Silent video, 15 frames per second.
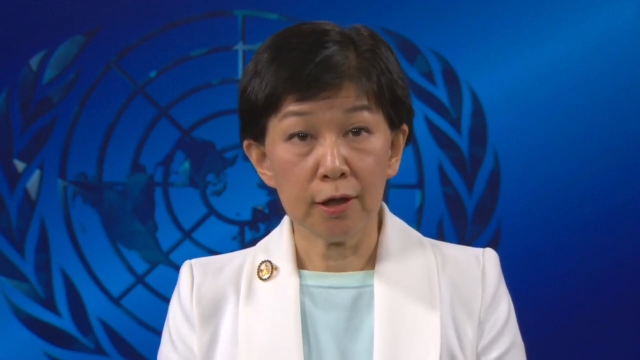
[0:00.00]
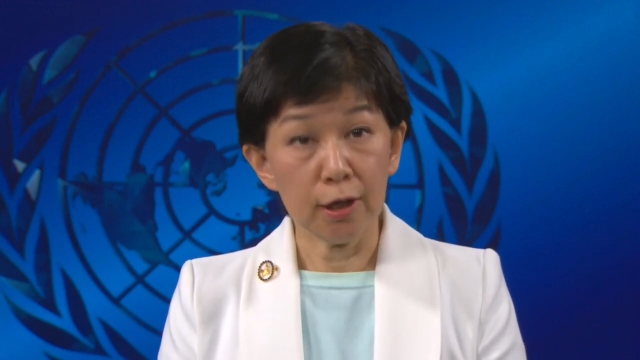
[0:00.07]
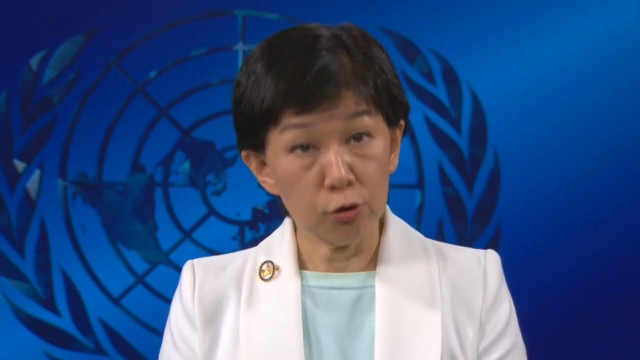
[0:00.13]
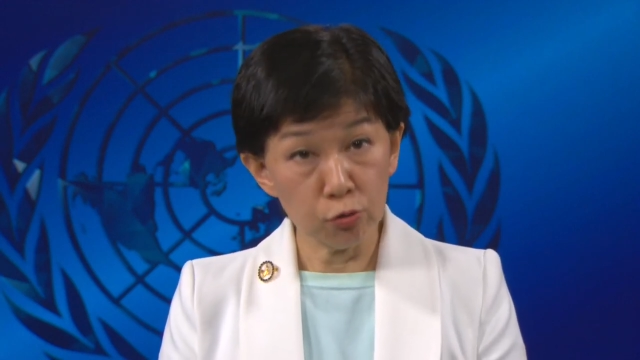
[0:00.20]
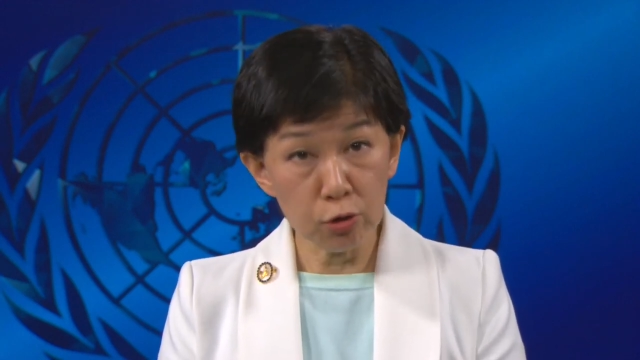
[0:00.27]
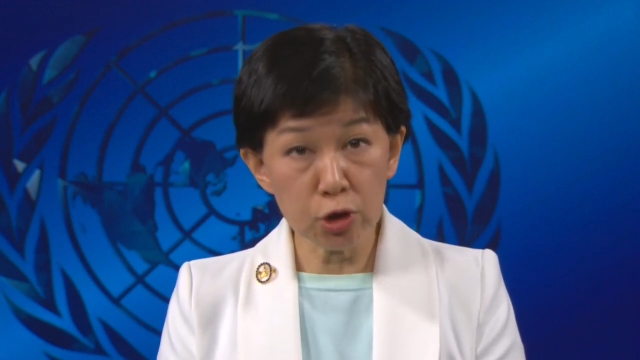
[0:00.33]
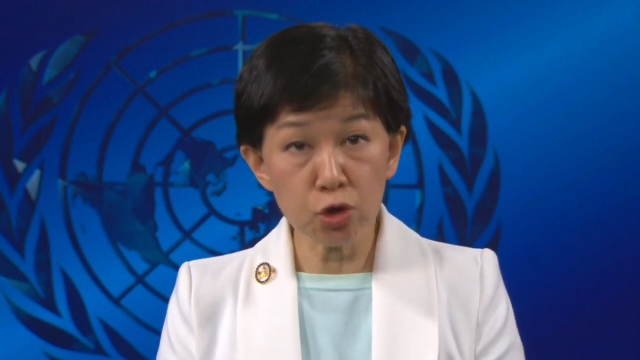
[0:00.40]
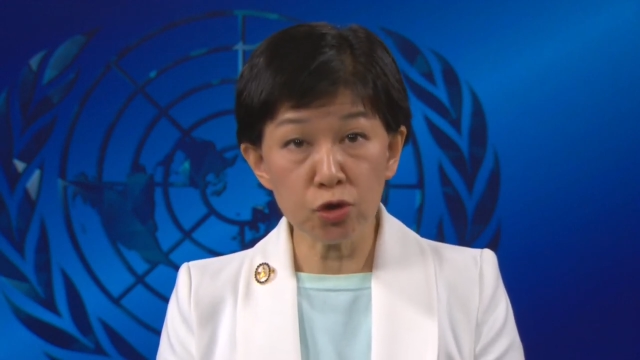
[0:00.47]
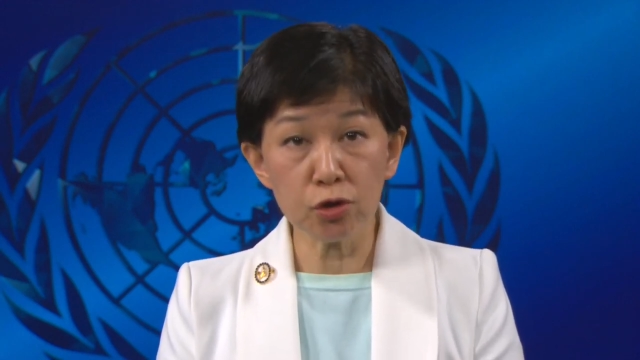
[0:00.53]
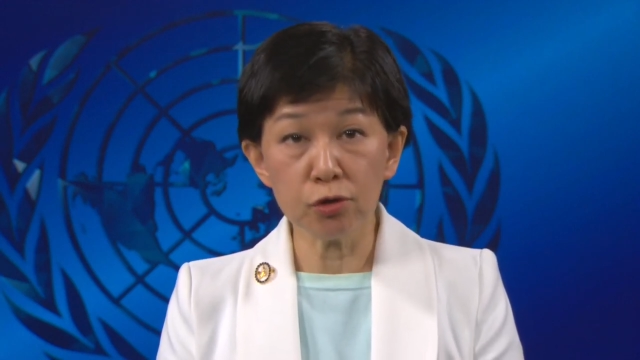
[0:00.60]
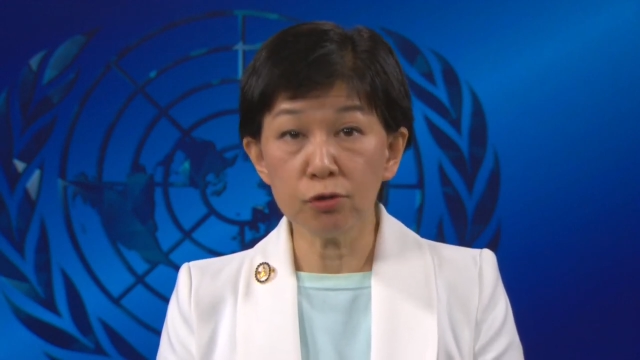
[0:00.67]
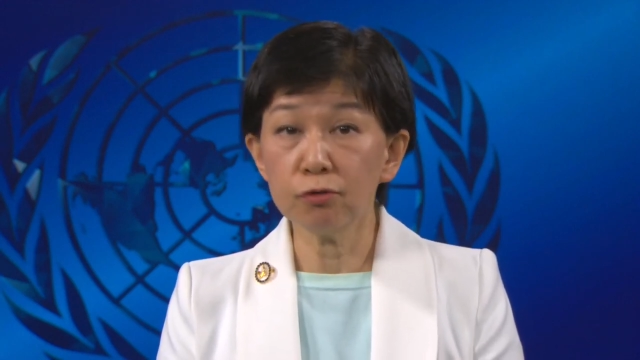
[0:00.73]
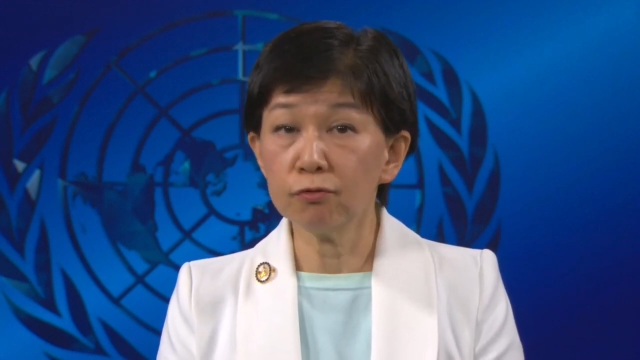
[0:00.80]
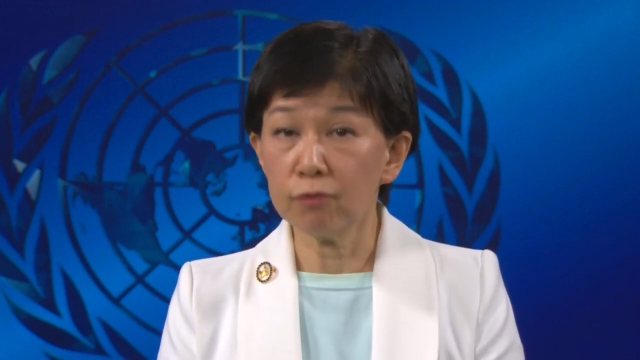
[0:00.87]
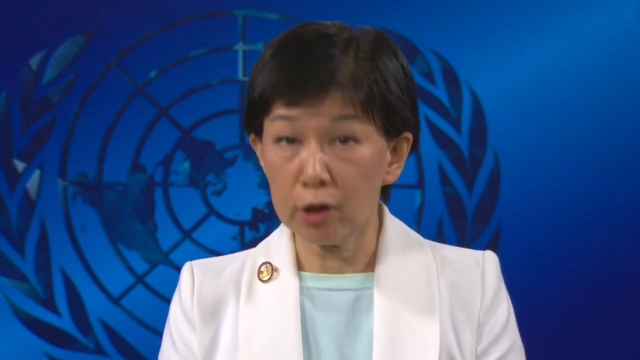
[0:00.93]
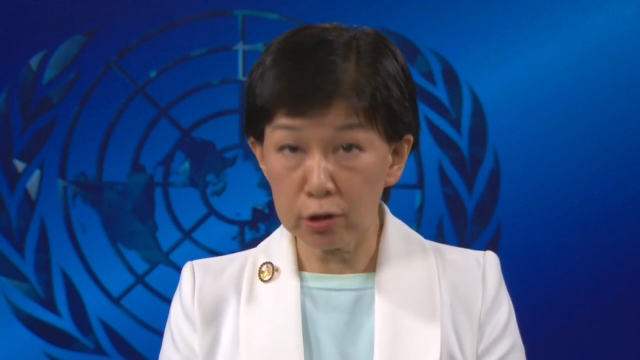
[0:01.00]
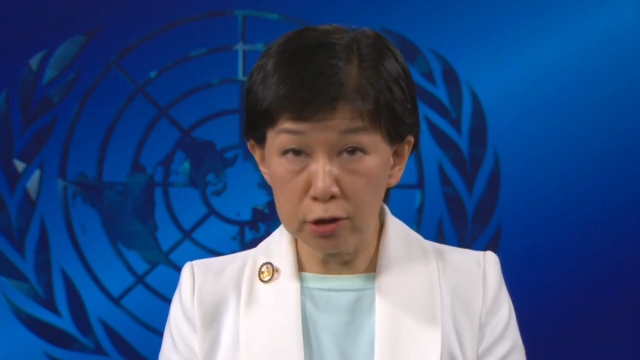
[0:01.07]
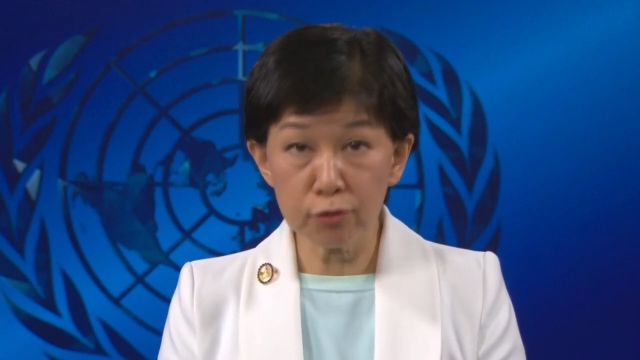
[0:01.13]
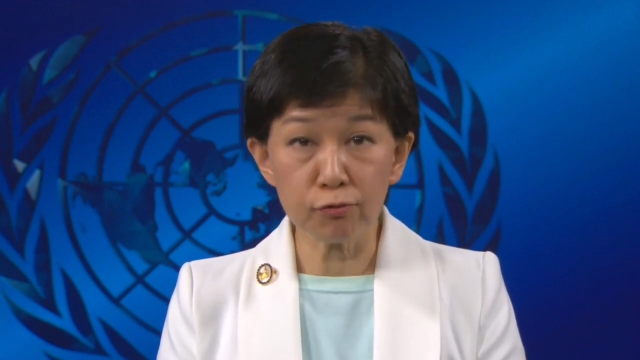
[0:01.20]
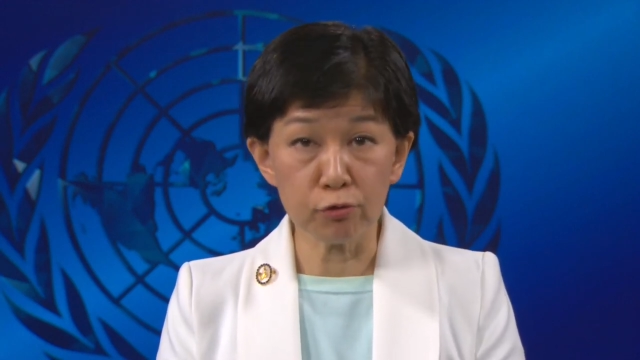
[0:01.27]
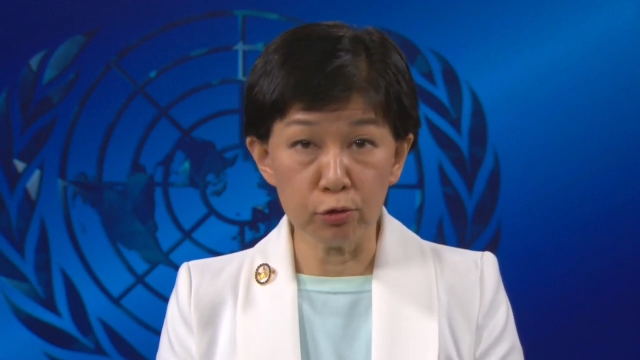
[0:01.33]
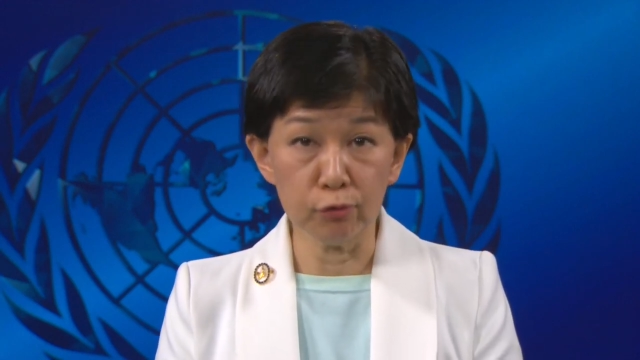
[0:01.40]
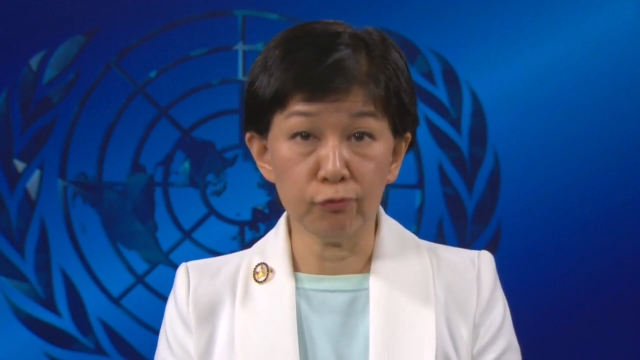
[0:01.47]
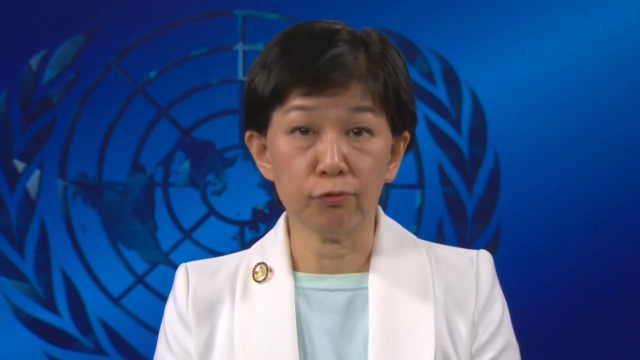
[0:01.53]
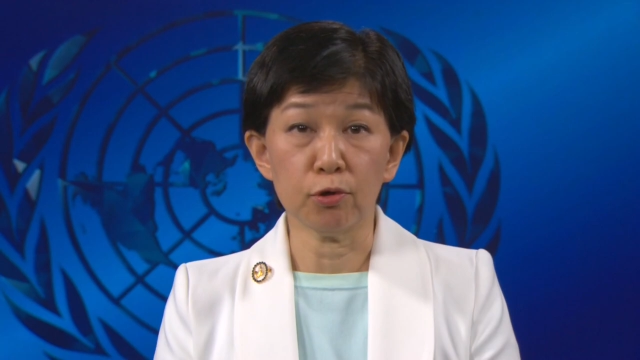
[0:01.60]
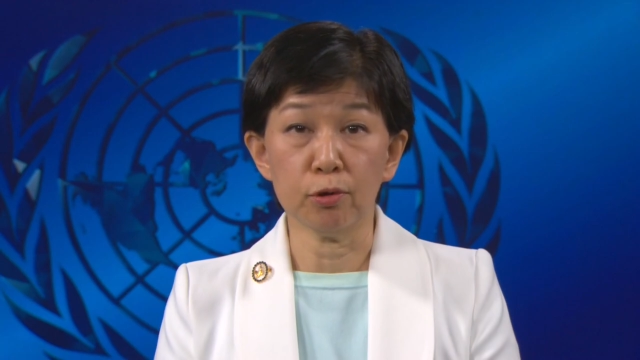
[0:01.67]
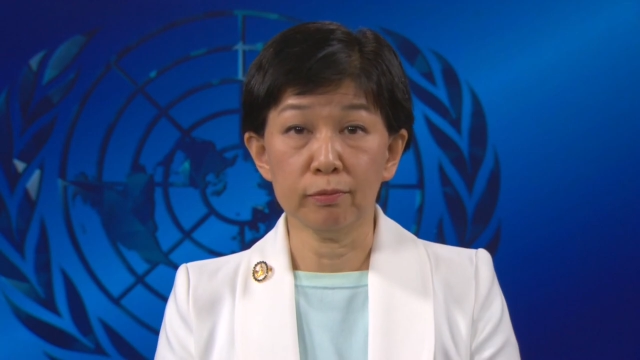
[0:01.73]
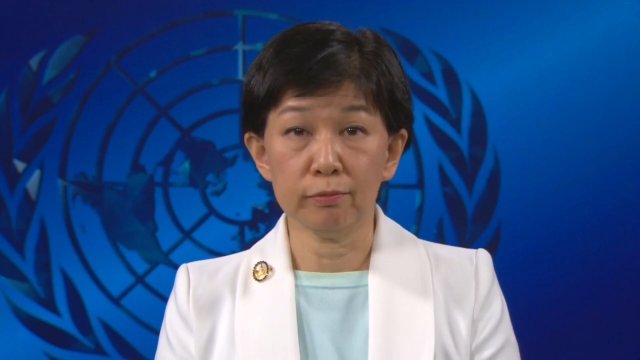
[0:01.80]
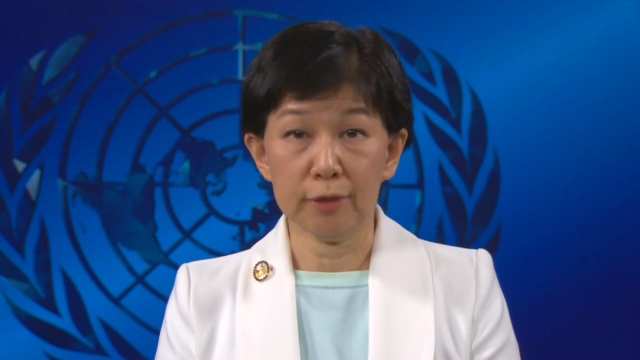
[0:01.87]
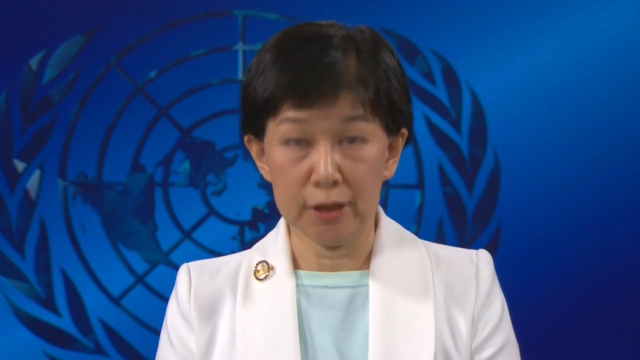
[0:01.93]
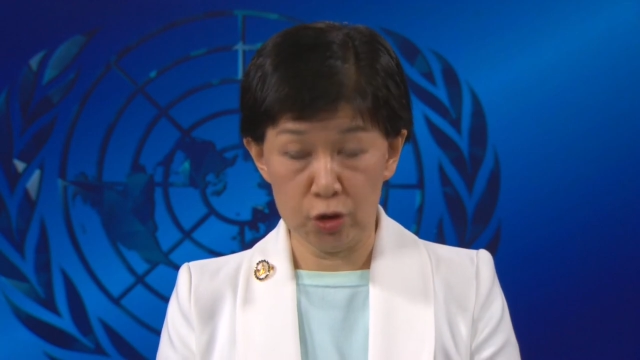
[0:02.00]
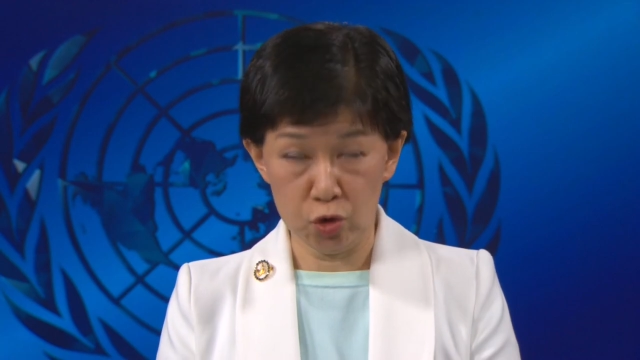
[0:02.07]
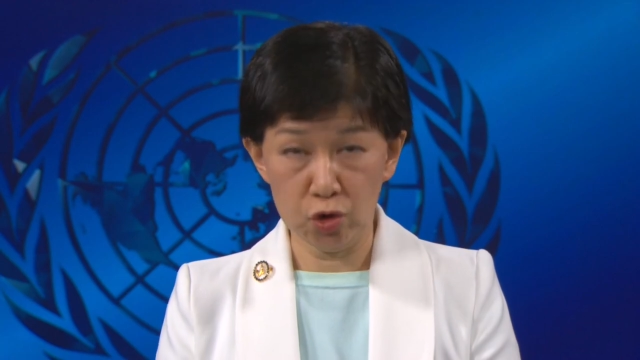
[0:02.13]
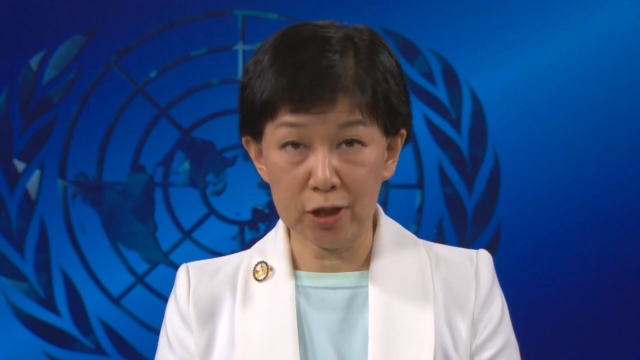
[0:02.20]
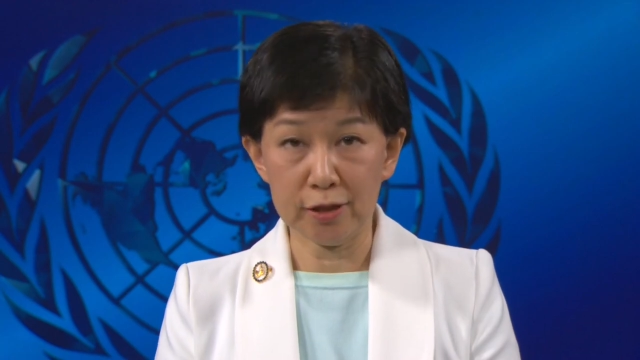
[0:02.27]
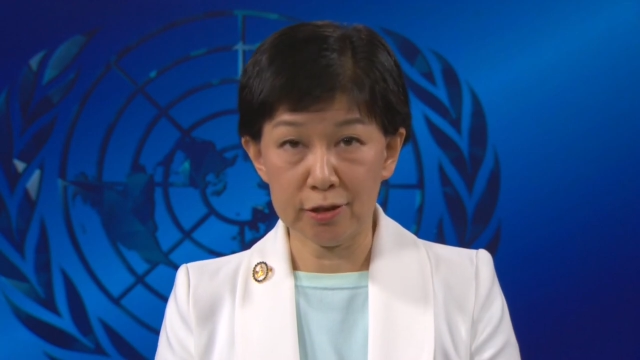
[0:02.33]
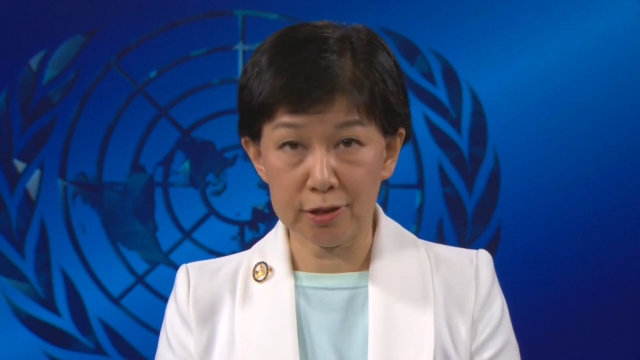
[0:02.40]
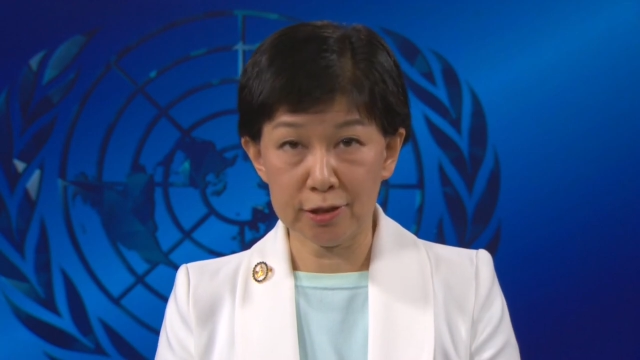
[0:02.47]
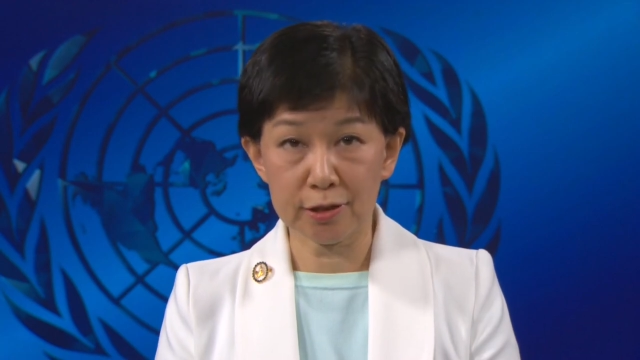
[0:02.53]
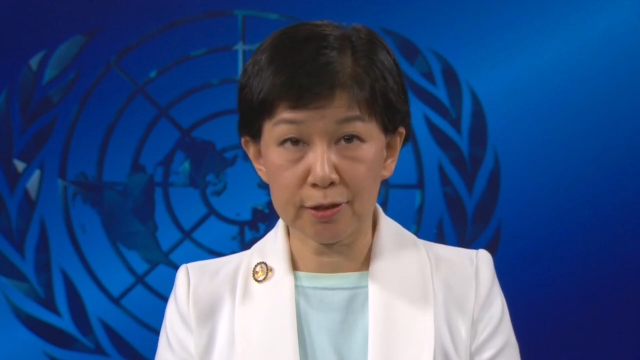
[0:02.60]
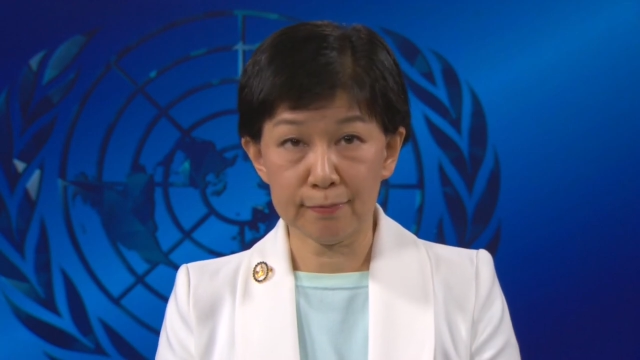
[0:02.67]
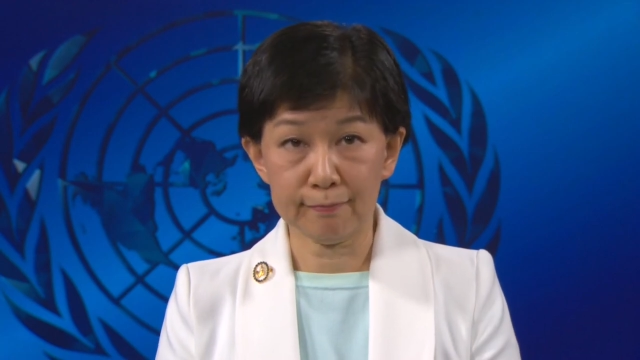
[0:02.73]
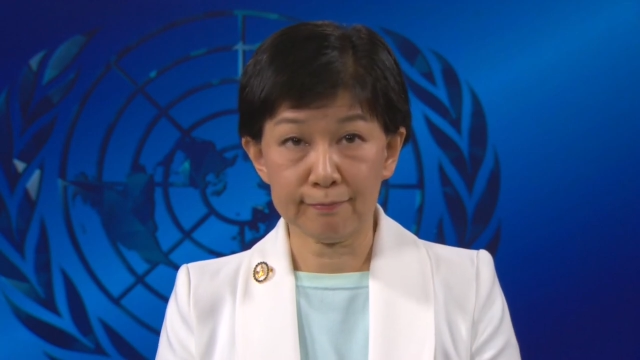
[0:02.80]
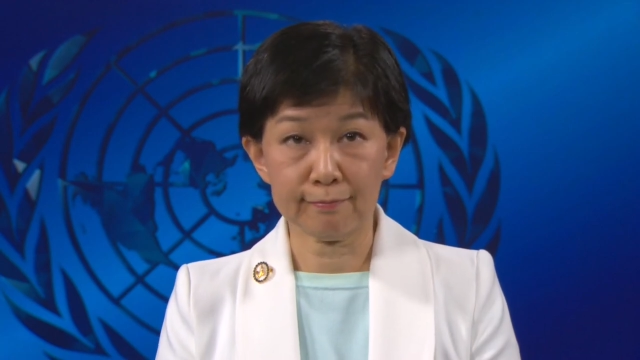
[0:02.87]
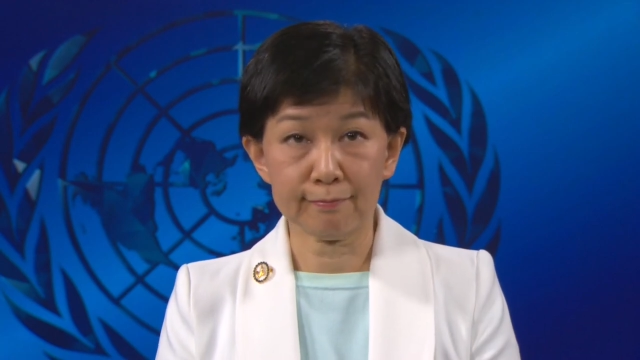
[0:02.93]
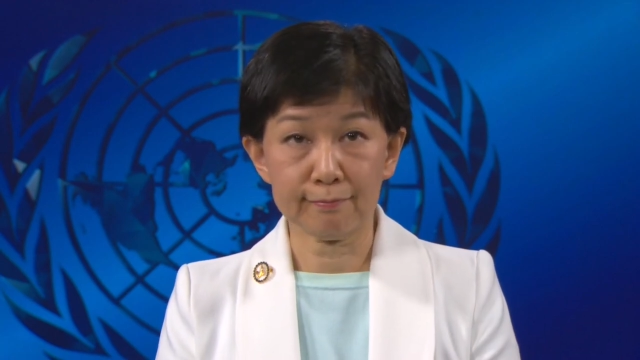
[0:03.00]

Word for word: and wish you very fruitful exchanges.